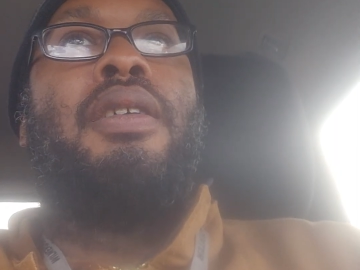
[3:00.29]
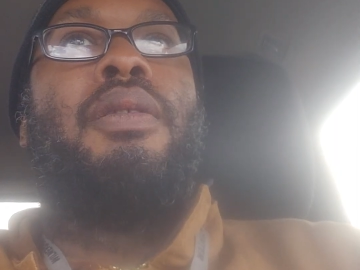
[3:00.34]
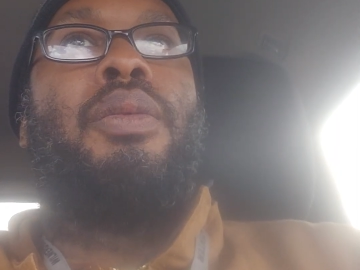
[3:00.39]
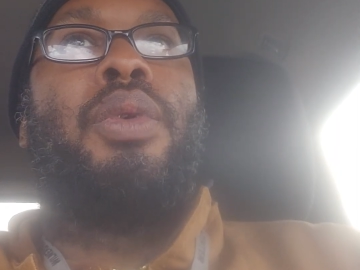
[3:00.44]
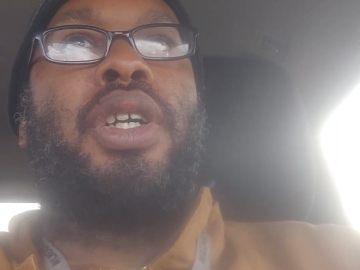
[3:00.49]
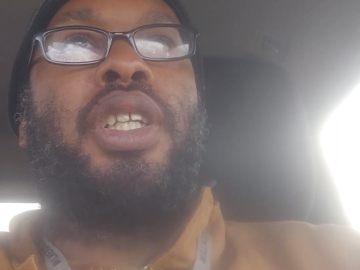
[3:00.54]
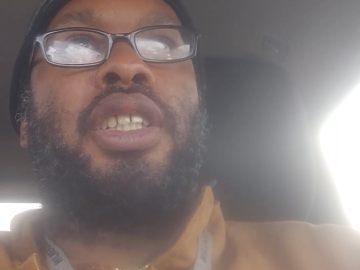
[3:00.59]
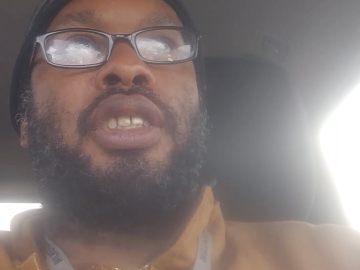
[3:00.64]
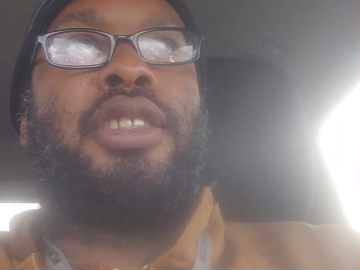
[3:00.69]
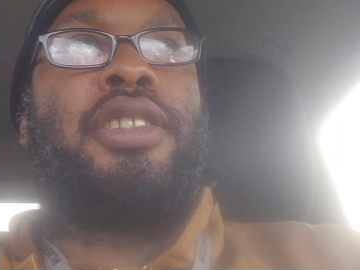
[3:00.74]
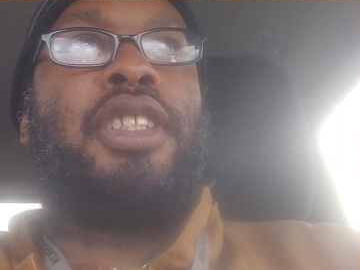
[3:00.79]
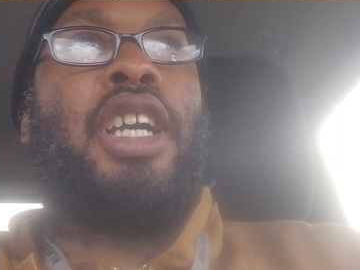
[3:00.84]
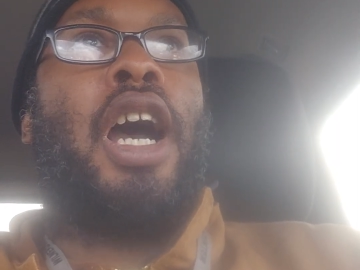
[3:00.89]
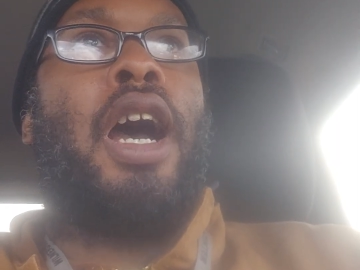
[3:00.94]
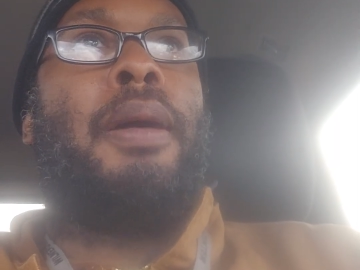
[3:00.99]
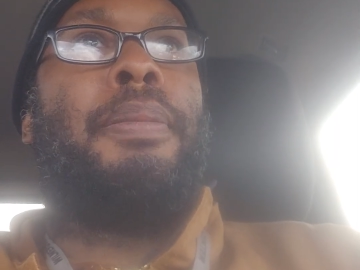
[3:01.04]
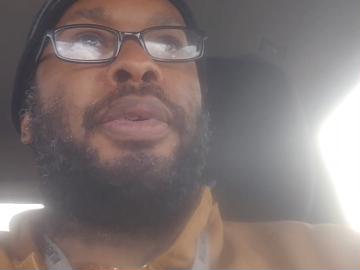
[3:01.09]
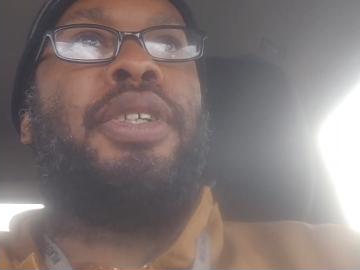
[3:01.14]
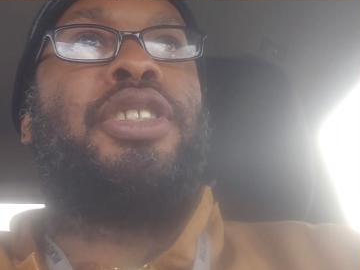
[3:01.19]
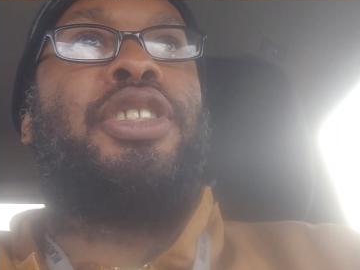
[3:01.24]
What its
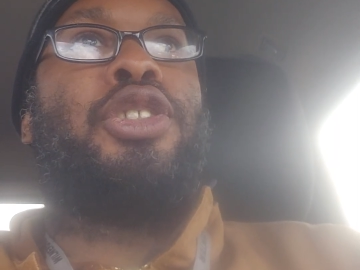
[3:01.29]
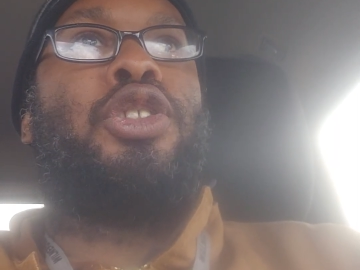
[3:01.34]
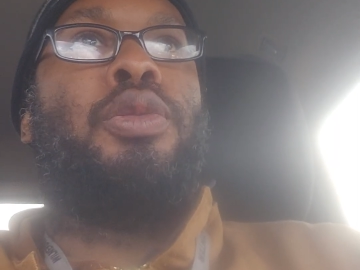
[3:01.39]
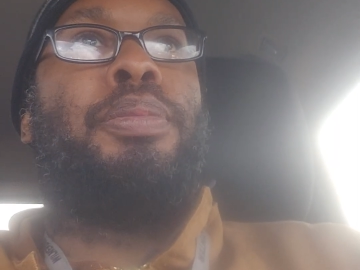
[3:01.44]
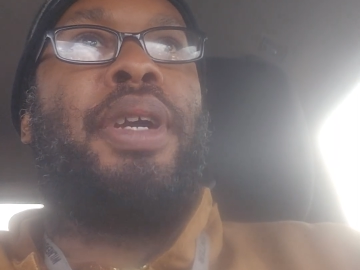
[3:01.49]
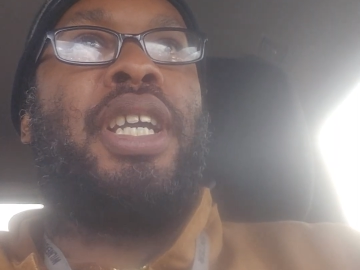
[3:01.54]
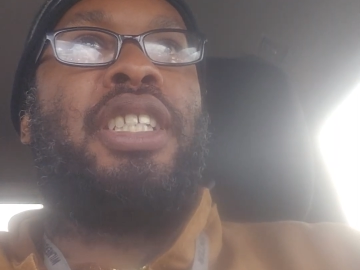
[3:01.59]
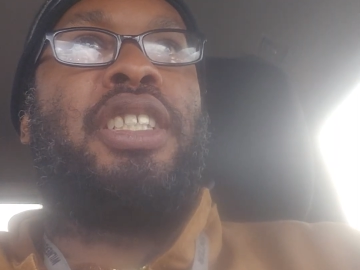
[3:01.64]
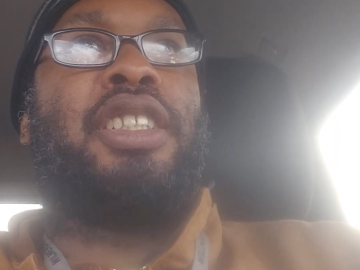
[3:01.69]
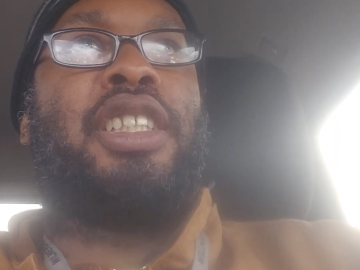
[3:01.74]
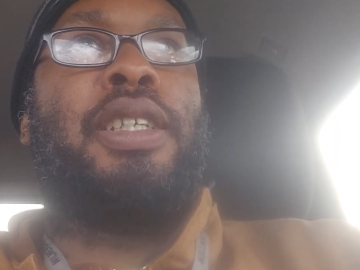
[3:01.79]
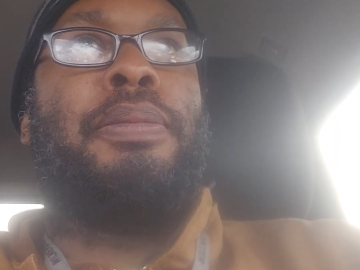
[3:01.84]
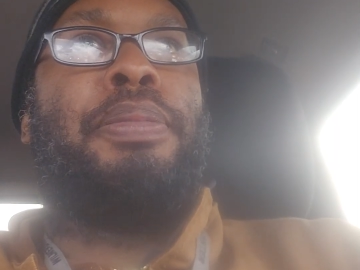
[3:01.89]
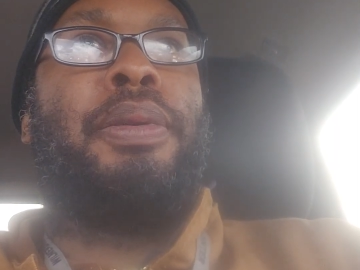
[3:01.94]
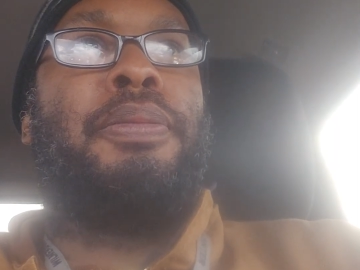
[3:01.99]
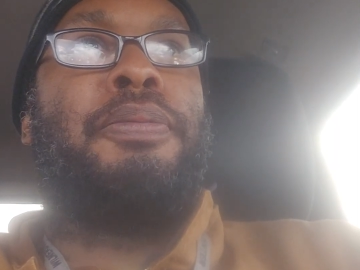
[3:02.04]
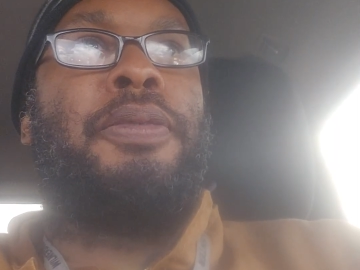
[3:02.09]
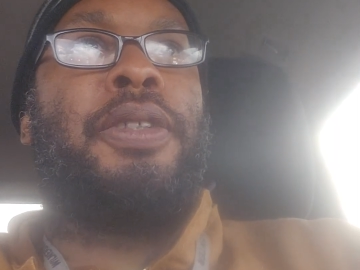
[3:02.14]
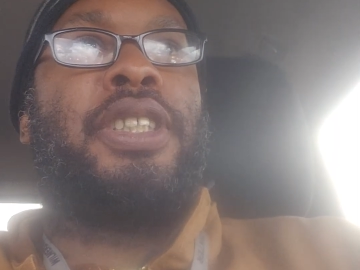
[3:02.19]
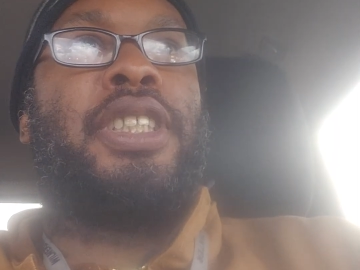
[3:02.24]
job is to basically
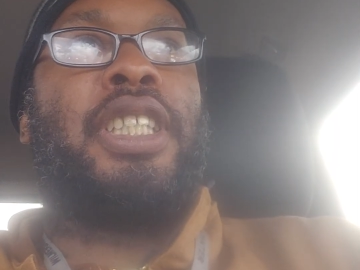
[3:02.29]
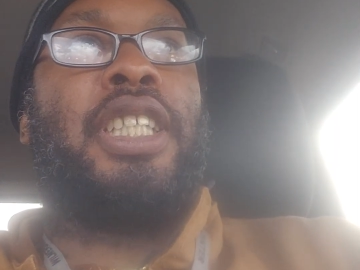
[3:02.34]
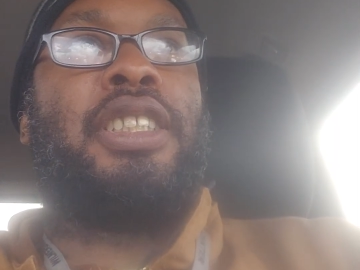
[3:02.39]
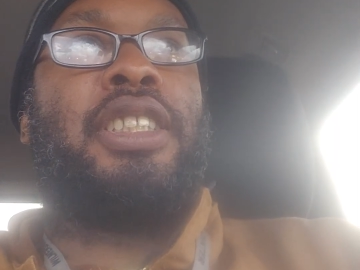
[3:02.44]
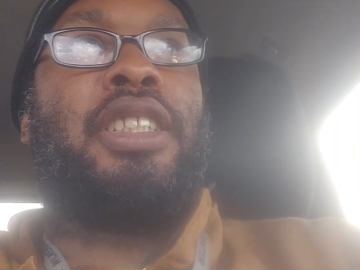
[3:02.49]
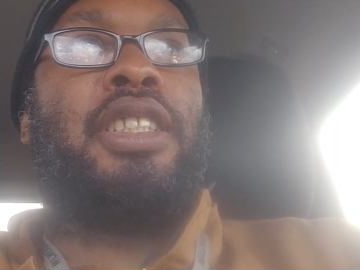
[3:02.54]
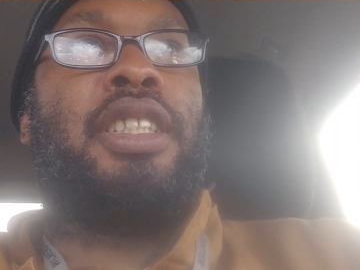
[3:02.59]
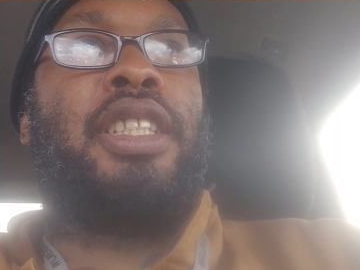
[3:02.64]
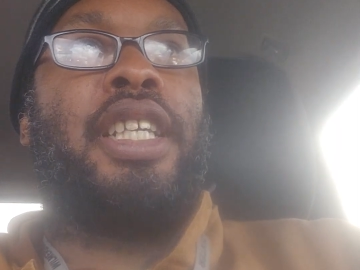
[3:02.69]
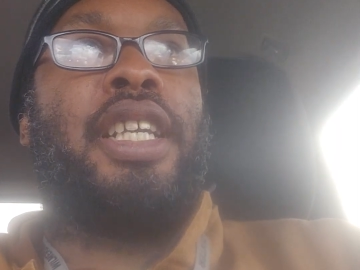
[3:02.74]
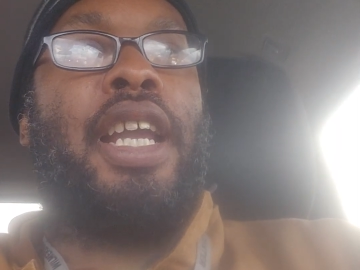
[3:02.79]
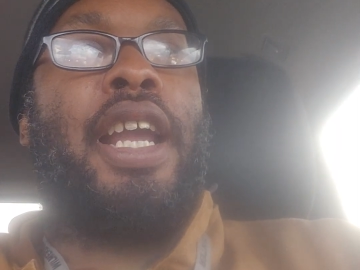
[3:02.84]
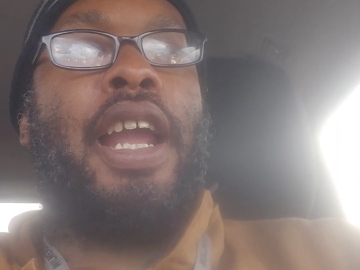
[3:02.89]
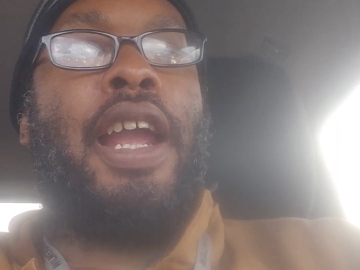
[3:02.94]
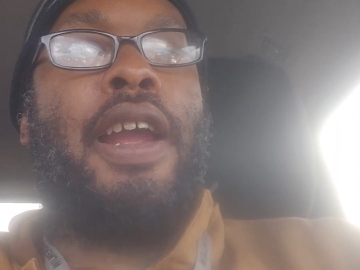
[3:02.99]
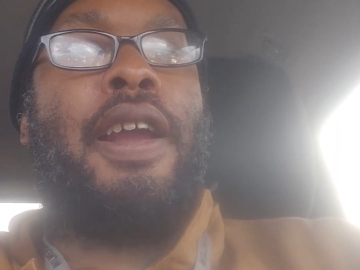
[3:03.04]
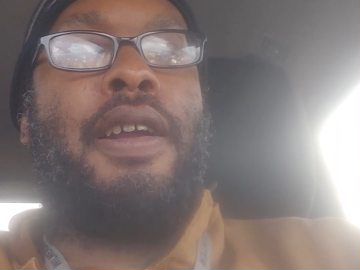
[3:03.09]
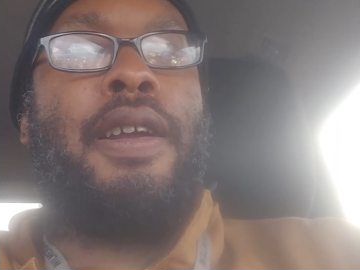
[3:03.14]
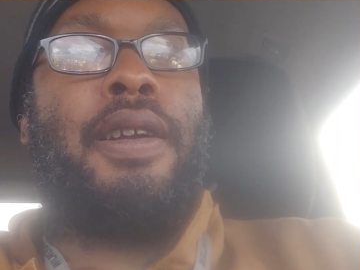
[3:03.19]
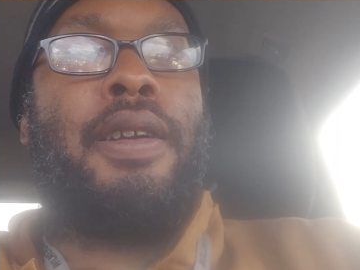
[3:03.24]
position the
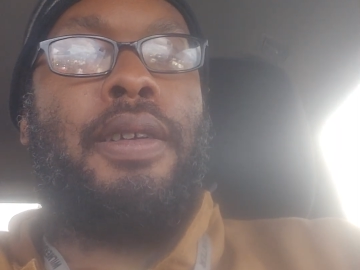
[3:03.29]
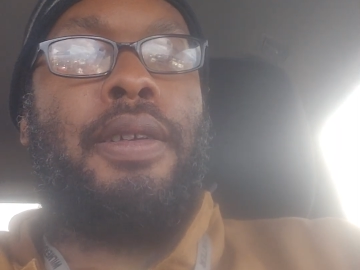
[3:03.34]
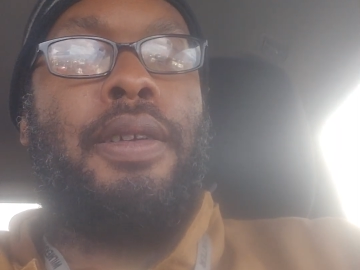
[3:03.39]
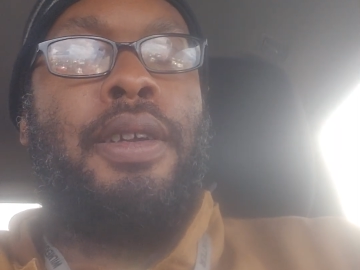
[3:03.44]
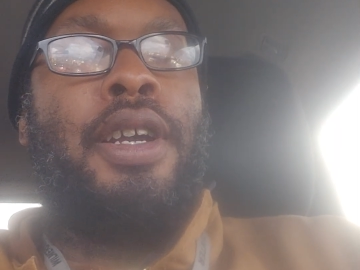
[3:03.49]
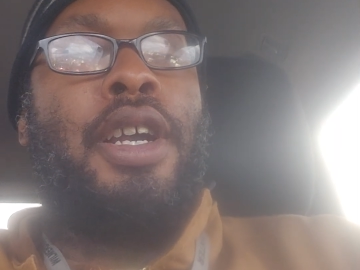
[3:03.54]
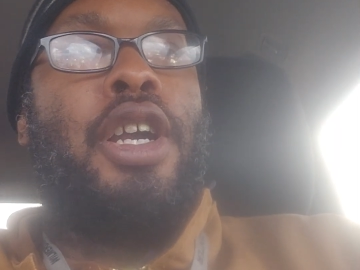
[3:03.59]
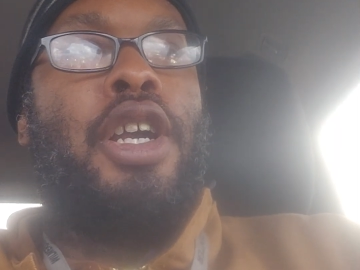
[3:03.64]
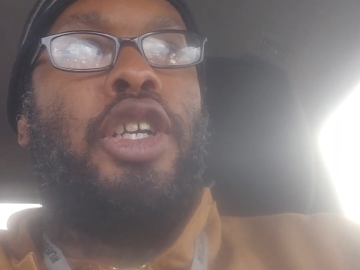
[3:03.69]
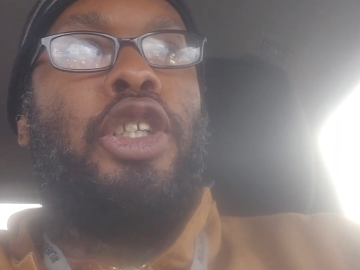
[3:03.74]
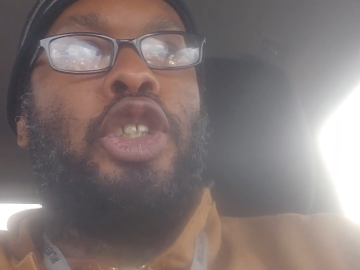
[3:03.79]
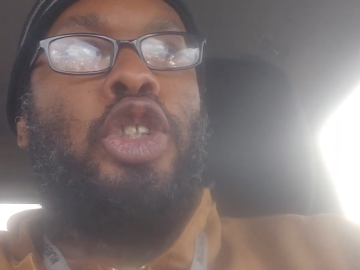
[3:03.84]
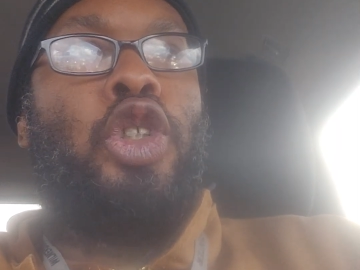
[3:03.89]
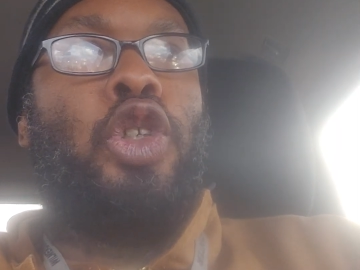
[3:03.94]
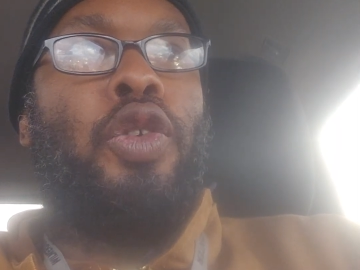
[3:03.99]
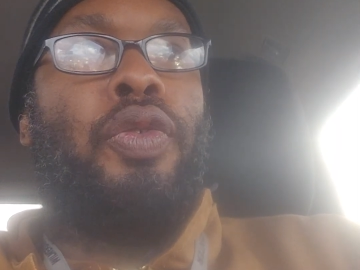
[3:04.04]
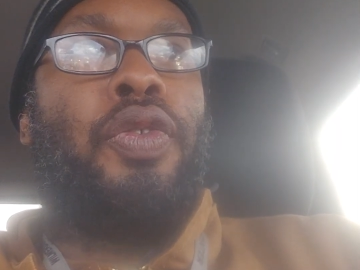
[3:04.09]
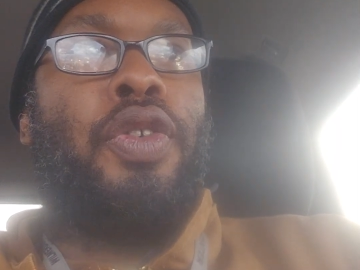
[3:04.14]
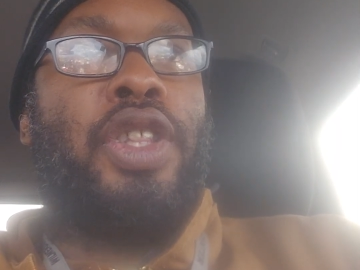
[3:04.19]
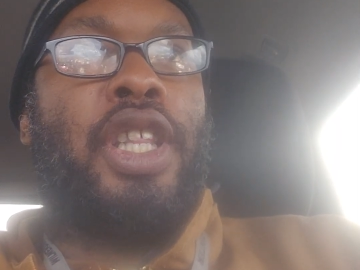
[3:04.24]
air
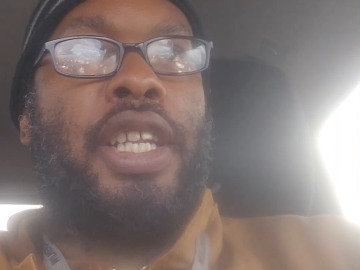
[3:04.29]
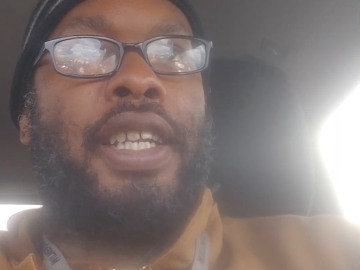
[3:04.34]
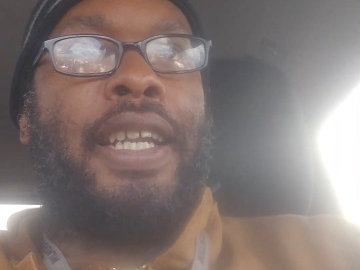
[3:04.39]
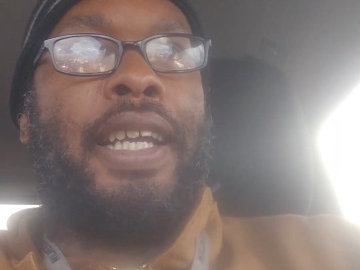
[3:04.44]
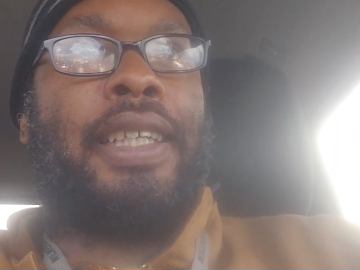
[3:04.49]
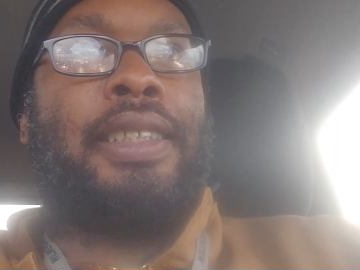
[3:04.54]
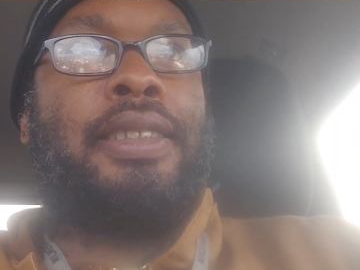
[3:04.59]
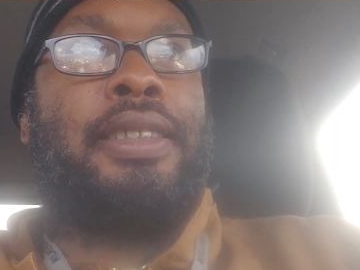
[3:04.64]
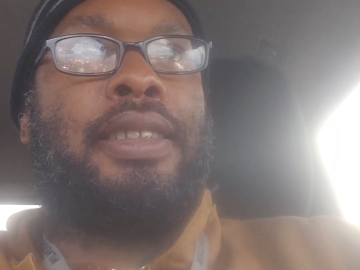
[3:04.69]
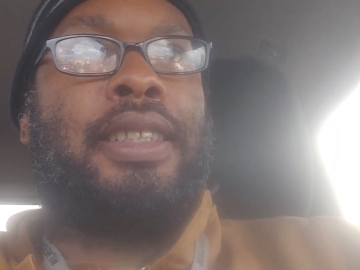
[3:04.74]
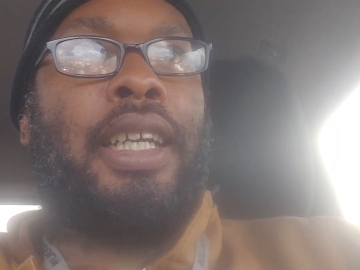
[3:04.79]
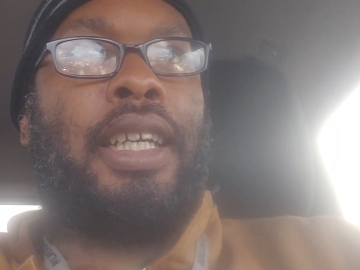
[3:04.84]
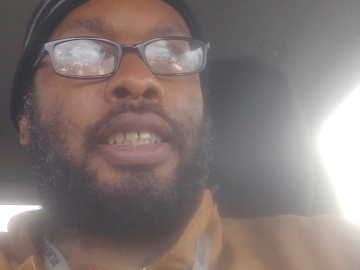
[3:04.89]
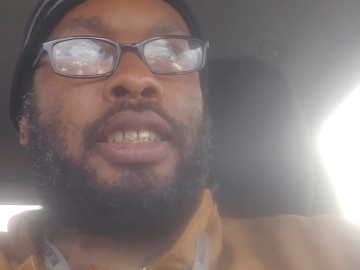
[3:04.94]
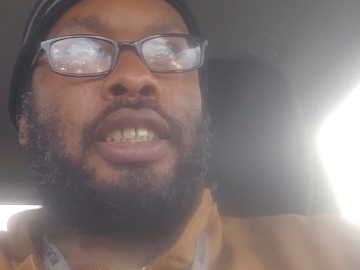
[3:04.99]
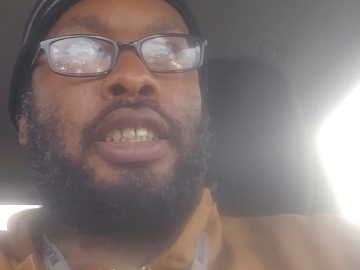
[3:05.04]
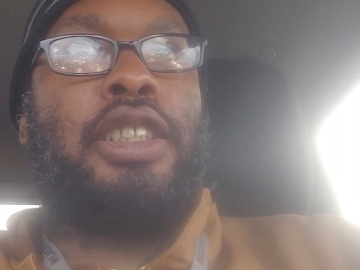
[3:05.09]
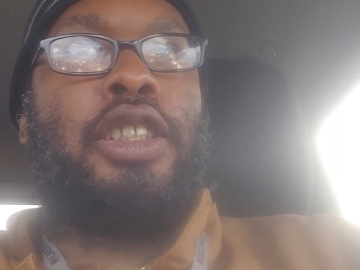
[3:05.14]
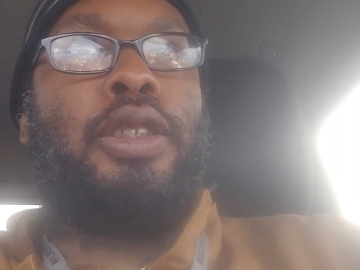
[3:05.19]
for the next section